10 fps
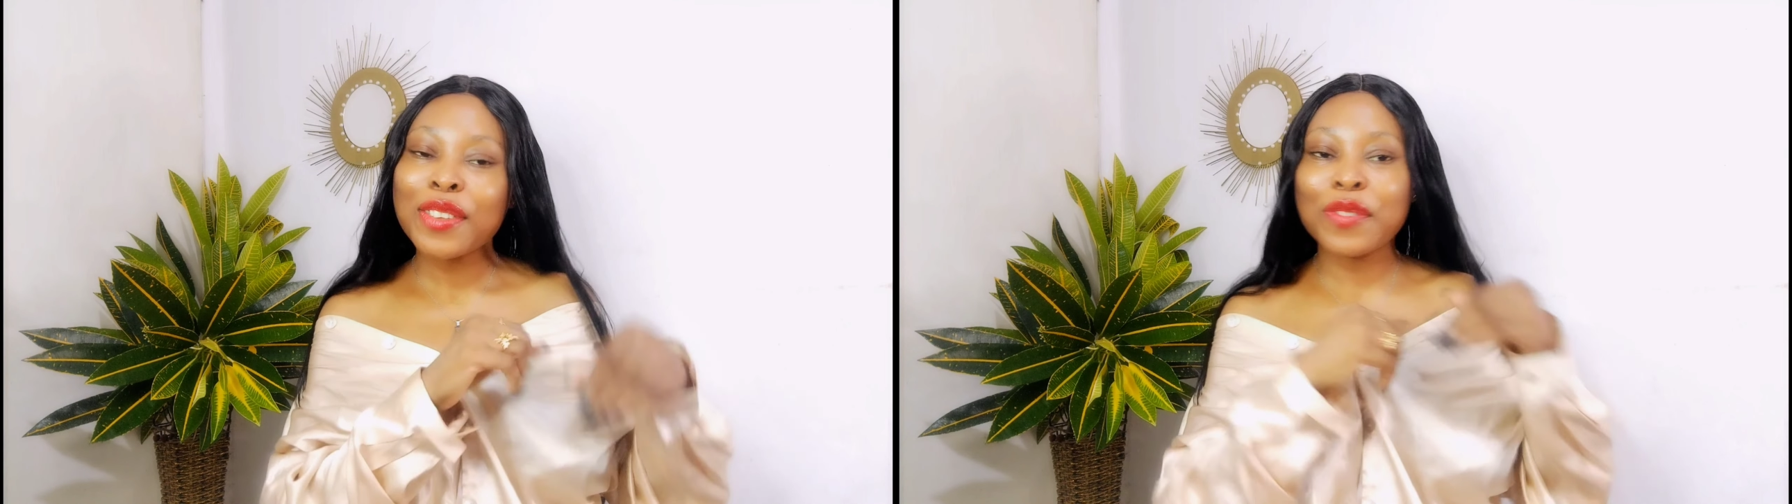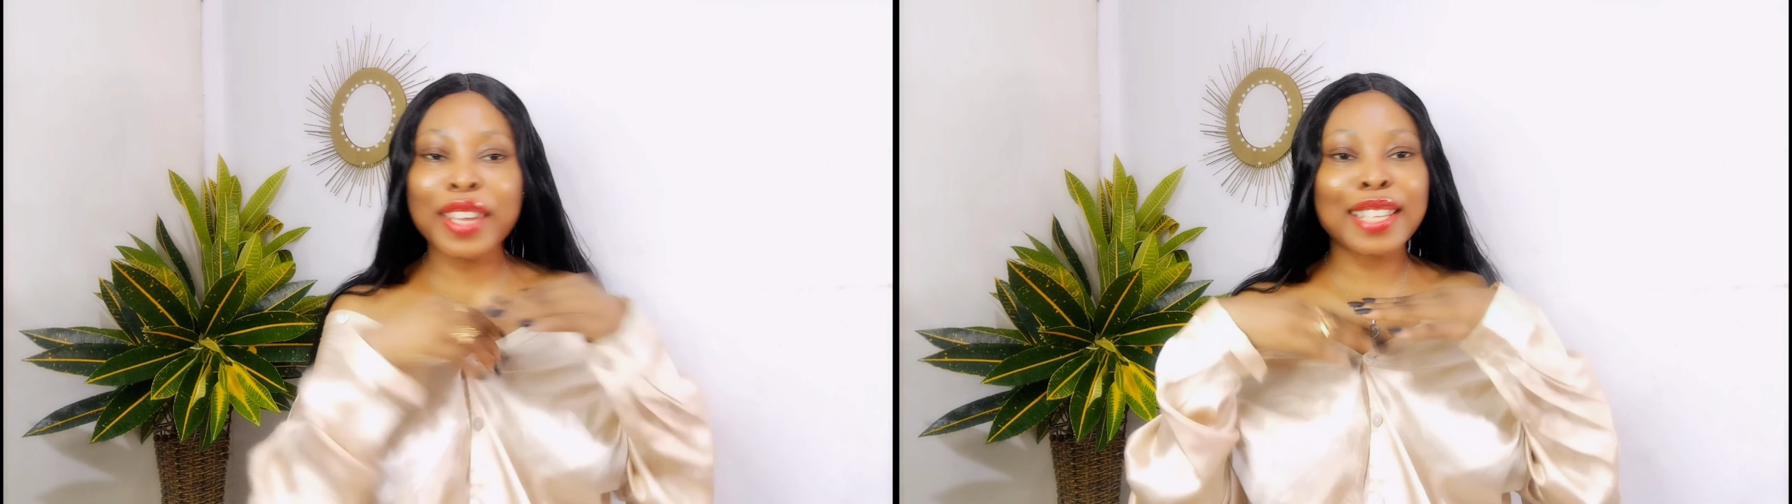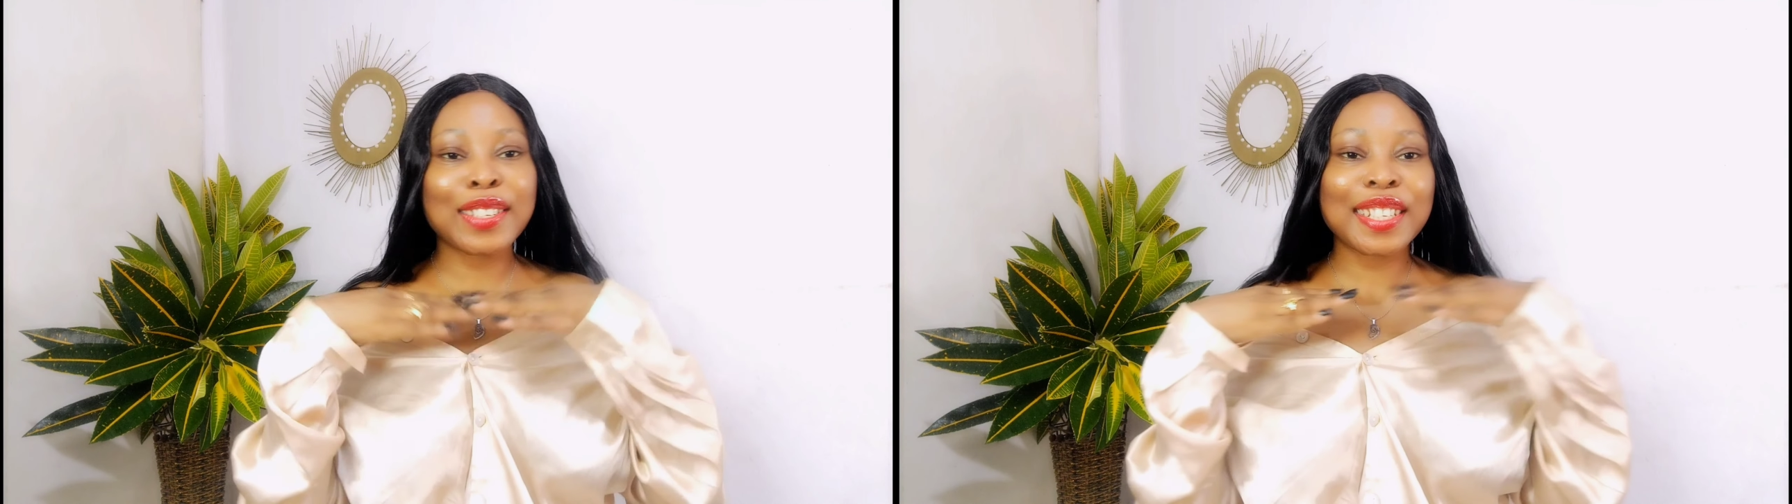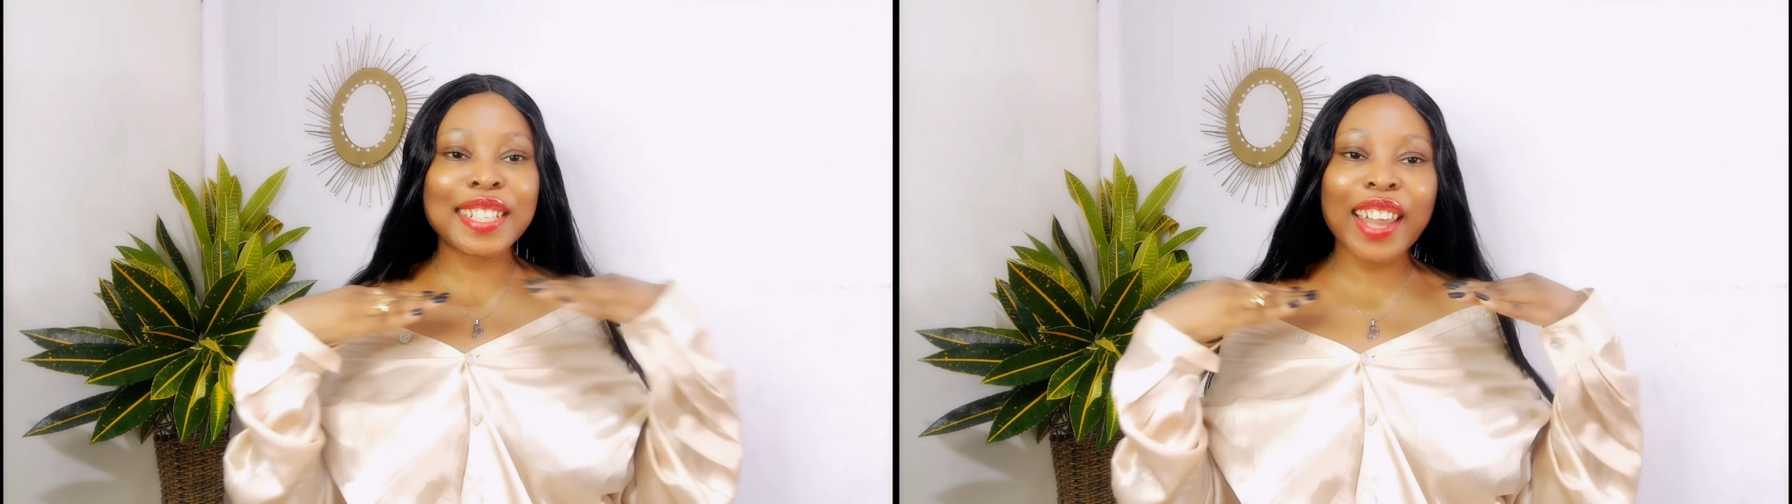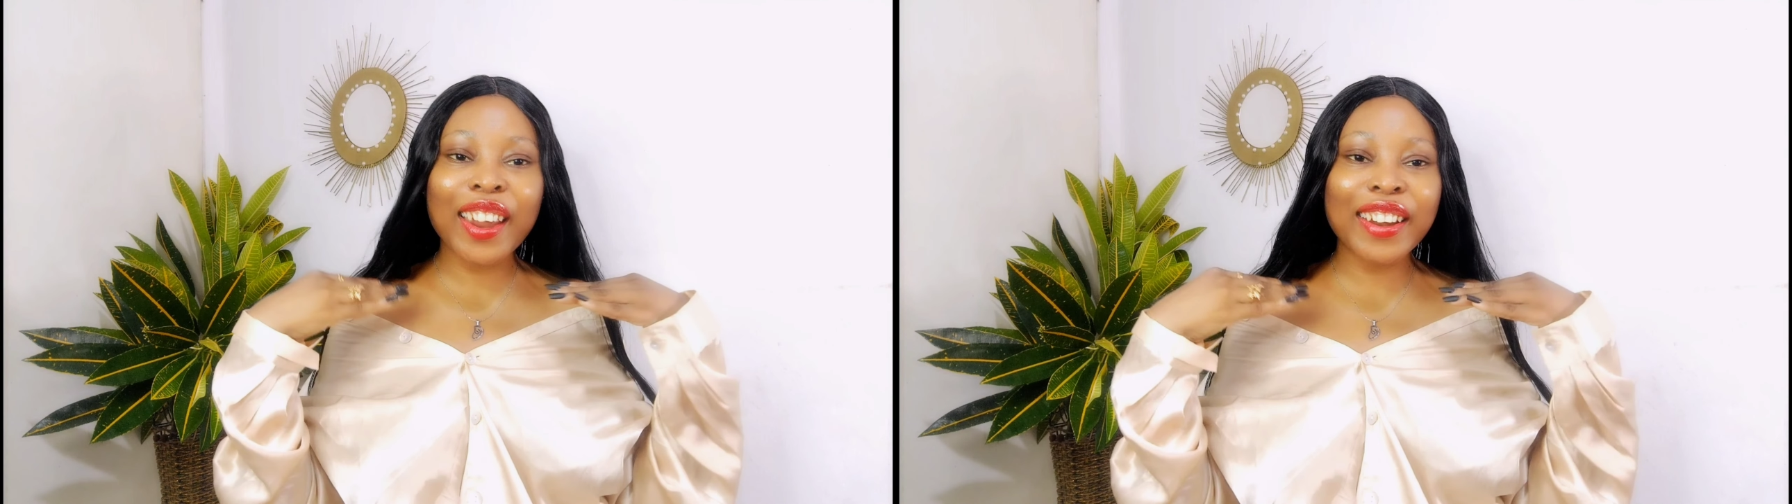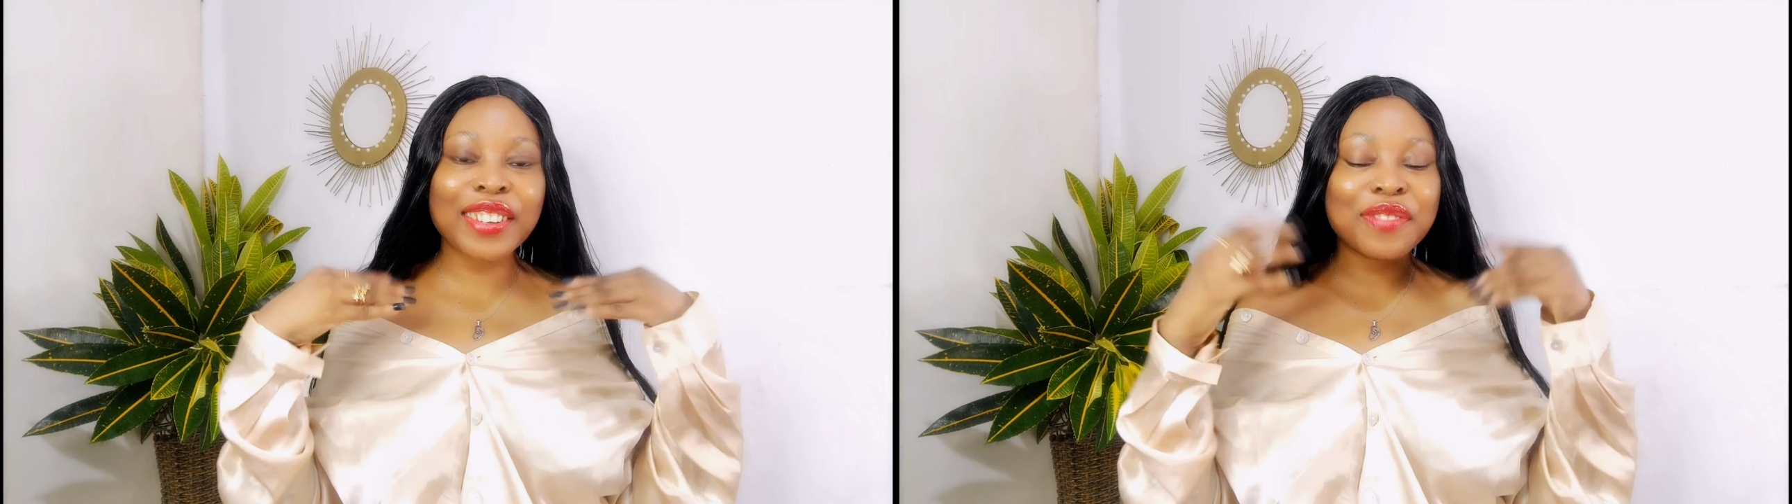don't forget to share,